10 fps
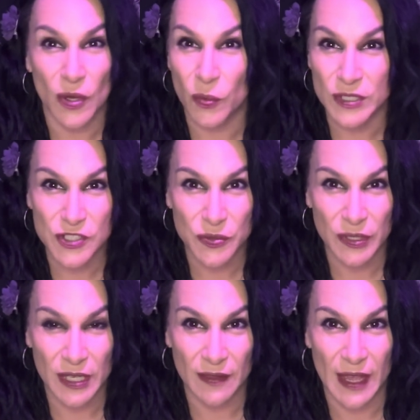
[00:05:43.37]
what's
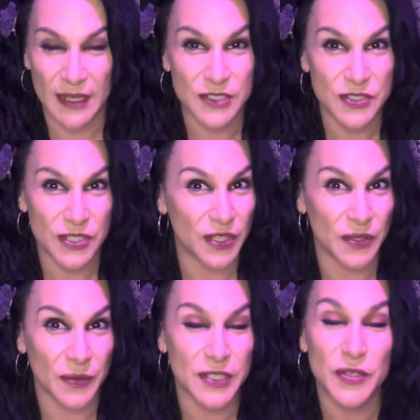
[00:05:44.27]
truly aligned to
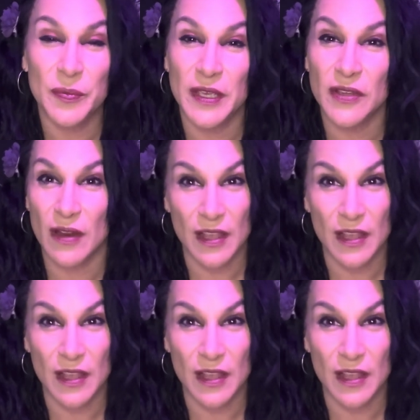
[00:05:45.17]
you and you being your